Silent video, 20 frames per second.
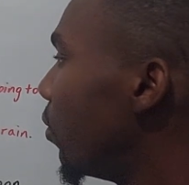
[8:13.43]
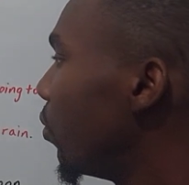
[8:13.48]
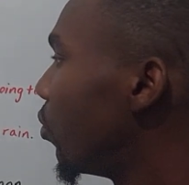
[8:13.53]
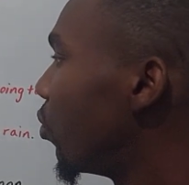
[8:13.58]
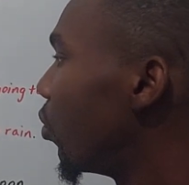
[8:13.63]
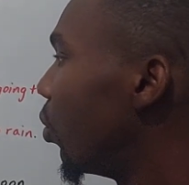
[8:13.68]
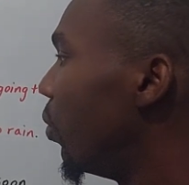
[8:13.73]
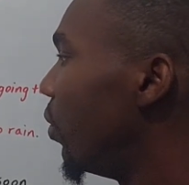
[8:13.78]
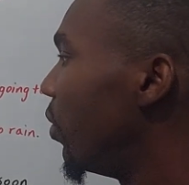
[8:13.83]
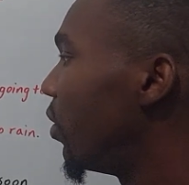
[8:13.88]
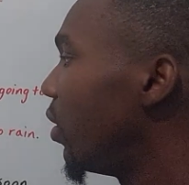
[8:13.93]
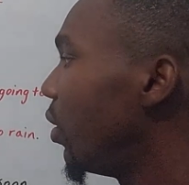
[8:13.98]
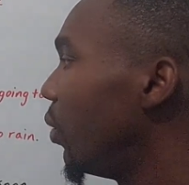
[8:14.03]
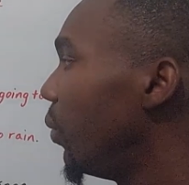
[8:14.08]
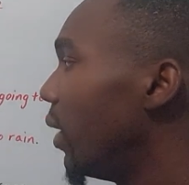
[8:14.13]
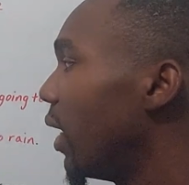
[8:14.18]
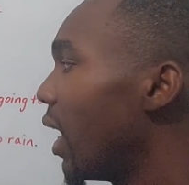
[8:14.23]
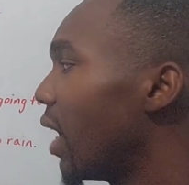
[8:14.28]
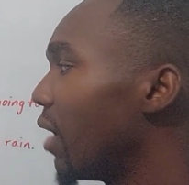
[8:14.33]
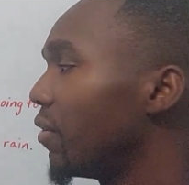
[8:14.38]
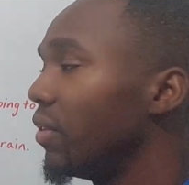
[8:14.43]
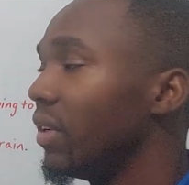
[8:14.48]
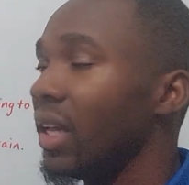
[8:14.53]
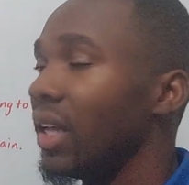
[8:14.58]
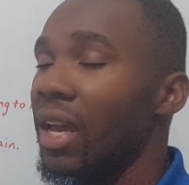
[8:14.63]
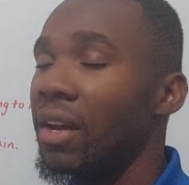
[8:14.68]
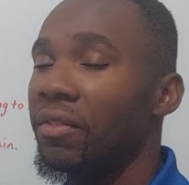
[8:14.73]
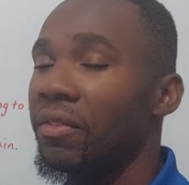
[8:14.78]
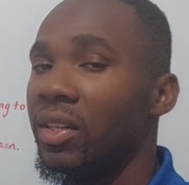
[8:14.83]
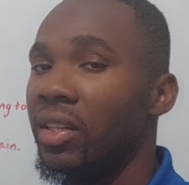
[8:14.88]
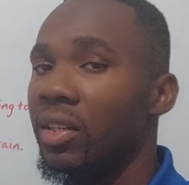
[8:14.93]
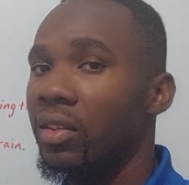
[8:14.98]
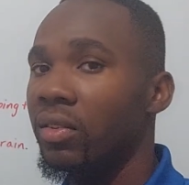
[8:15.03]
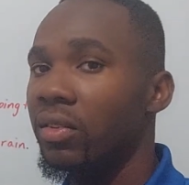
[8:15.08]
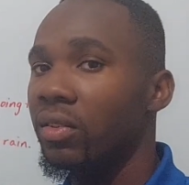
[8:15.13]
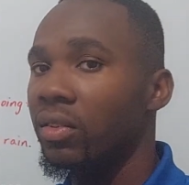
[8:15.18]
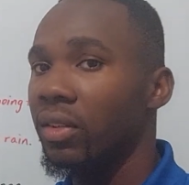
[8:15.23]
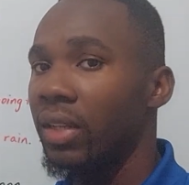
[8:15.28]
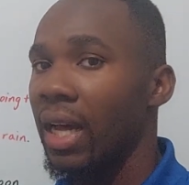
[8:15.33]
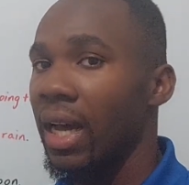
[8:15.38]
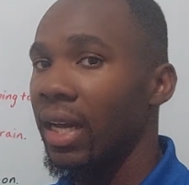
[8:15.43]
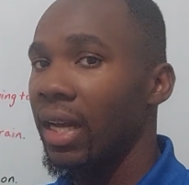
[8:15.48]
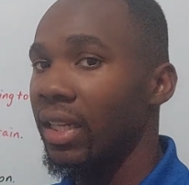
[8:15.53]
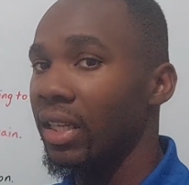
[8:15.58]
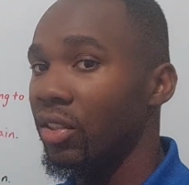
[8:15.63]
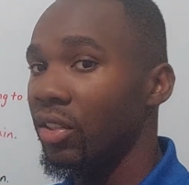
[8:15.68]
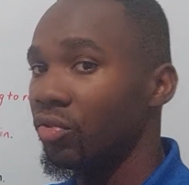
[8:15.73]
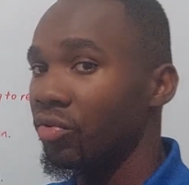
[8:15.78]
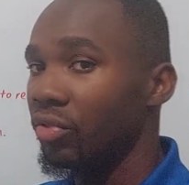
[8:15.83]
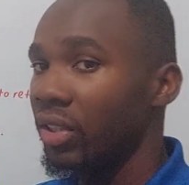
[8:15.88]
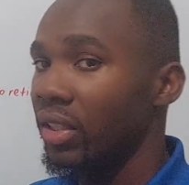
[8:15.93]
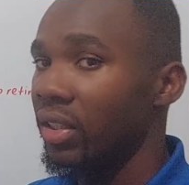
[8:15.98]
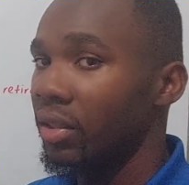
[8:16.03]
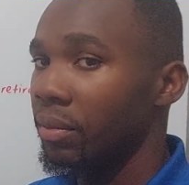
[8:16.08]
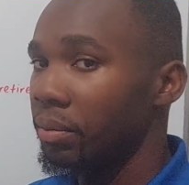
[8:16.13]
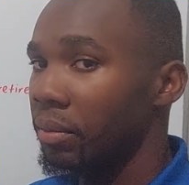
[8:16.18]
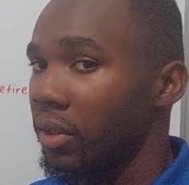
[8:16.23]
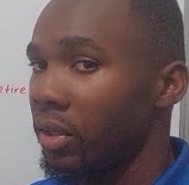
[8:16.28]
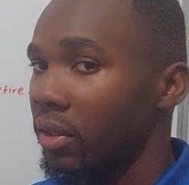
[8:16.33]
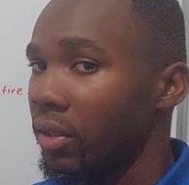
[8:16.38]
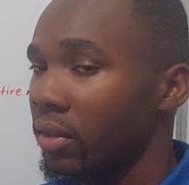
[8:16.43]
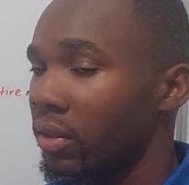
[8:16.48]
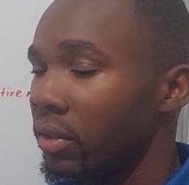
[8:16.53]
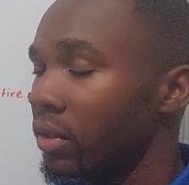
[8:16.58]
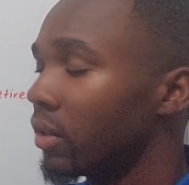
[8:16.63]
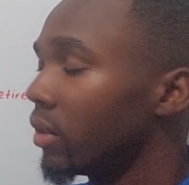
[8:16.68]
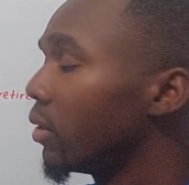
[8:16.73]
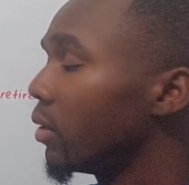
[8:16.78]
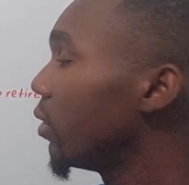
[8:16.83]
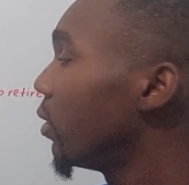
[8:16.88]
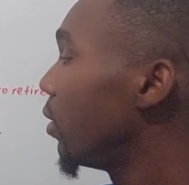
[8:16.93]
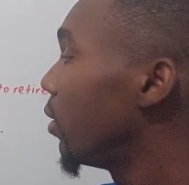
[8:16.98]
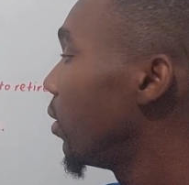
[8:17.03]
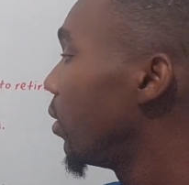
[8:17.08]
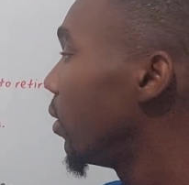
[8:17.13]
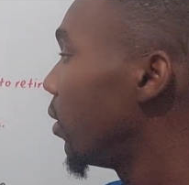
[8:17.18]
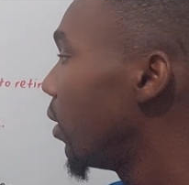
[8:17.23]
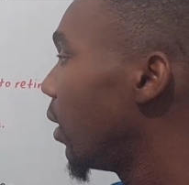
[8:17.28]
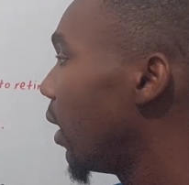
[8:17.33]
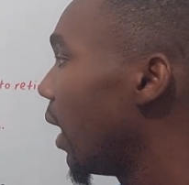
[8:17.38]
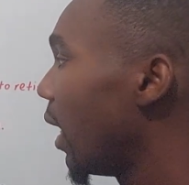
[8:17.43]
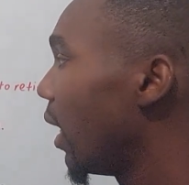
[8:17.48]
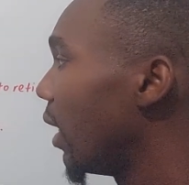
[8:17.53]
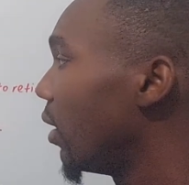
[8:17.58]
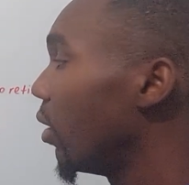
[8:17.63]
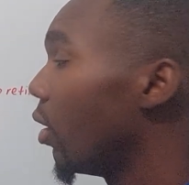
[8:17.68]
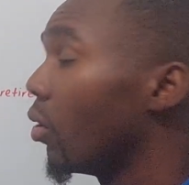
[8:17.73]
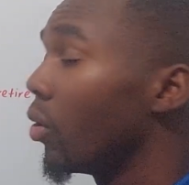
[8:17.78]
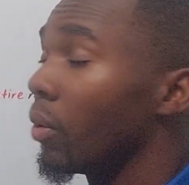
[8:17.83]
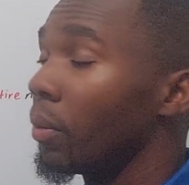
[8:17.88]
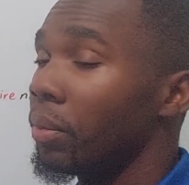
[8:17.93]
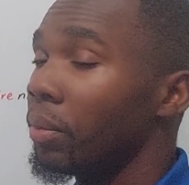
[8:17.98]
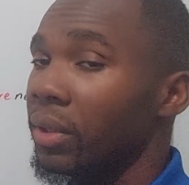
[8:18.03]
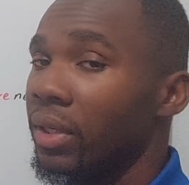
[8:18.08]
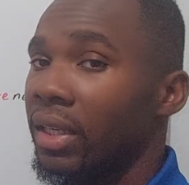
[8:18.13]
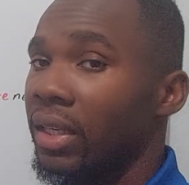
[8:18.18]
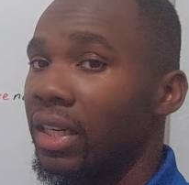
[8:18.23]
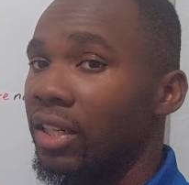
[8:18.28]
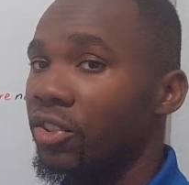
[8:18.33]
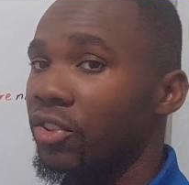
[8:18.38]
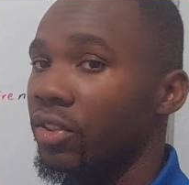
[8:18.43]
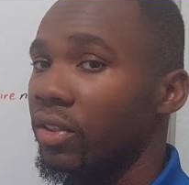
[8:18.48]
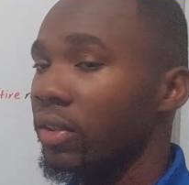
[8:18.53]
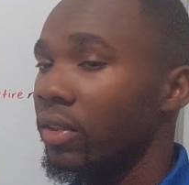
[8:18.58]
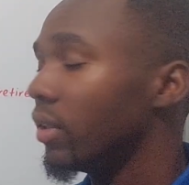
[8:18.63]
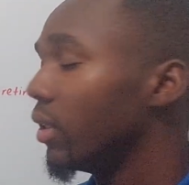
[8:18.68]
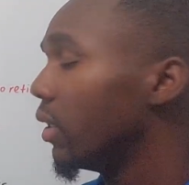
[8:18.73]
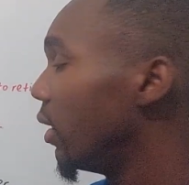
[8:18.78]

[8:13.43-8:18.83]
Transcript: So we see we have the evidence that he is reading a book, and our prediction